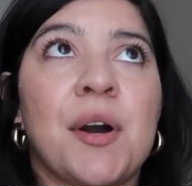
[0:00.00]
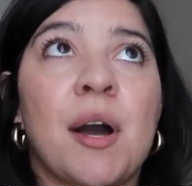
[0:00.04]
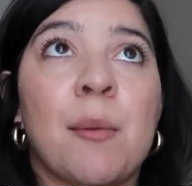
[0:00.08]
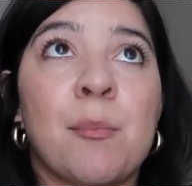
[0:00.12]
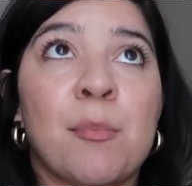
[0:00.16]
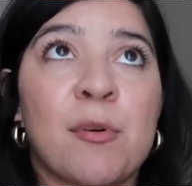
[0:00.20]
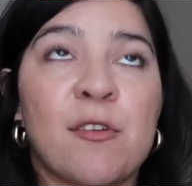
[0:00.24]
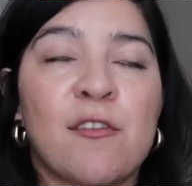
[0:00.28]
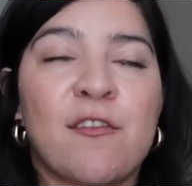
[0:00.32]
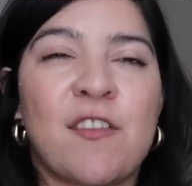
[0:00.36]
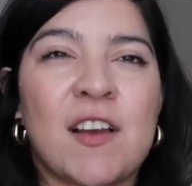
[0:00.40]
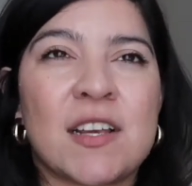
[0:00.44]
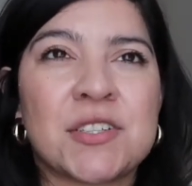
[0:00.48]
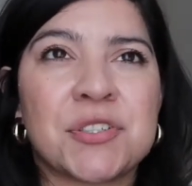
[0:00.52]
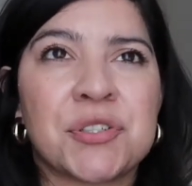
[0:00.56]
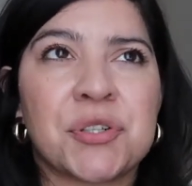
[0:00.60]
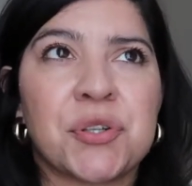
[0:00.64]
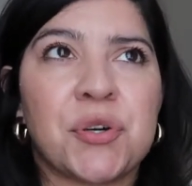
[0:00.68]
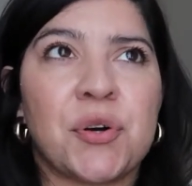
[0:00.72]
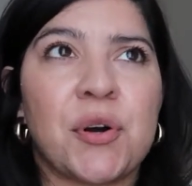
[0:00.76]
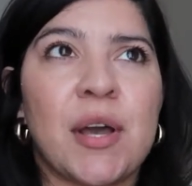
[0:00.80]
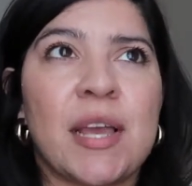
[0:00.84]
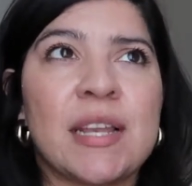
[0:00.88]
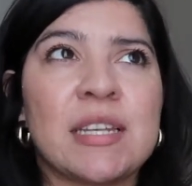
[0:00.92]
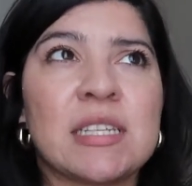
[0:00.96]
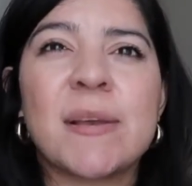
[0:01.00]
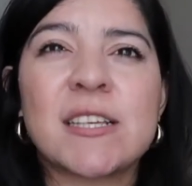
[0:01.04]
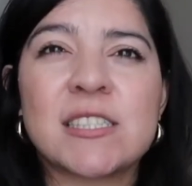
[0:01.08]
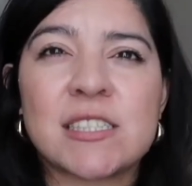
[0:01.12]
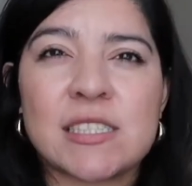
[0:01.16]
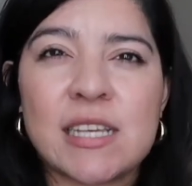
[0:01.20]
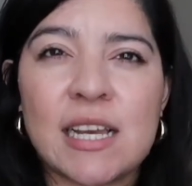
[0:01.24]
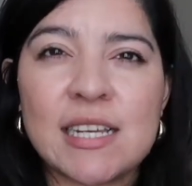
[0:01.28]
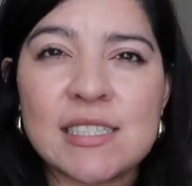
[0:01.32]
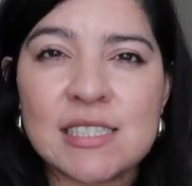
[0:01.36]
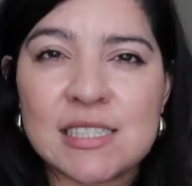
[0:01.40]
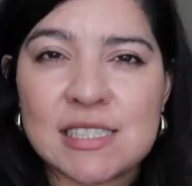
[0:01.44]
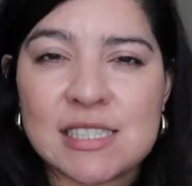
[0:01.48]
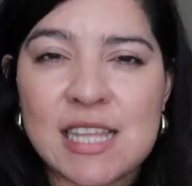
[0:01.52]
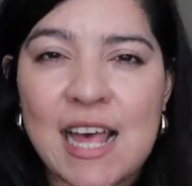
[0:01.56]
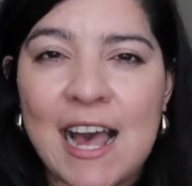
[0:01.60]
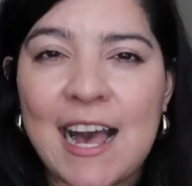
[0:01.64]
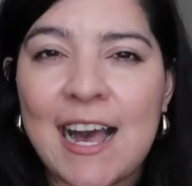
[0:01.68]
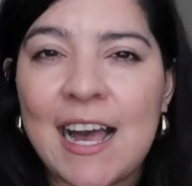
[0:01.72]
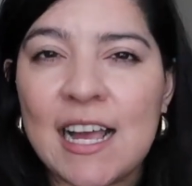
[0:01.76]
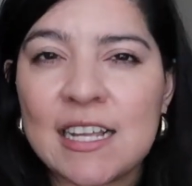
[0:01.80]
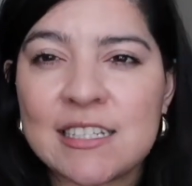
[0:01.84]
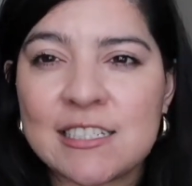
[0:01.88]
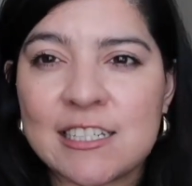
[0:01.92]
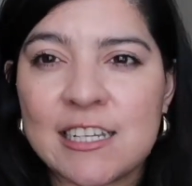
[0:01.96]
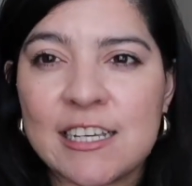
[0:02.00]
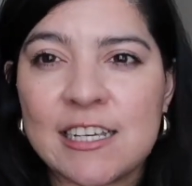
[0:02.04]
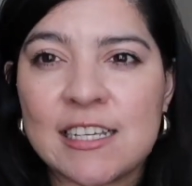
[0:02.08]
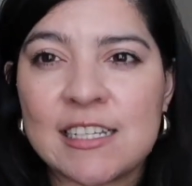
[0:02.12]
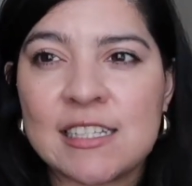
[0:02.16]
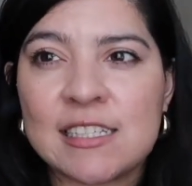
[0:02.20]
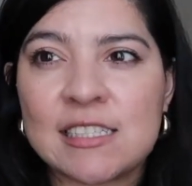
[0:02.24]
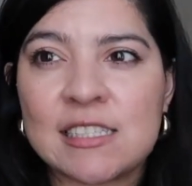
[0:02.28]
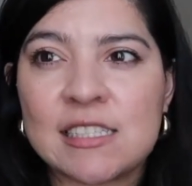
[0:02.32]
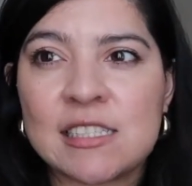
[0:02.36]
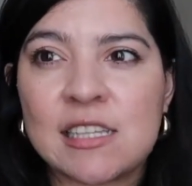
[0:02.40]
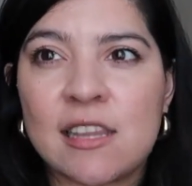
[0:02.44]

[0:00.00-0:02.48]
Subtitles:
unprofessional. And besides that is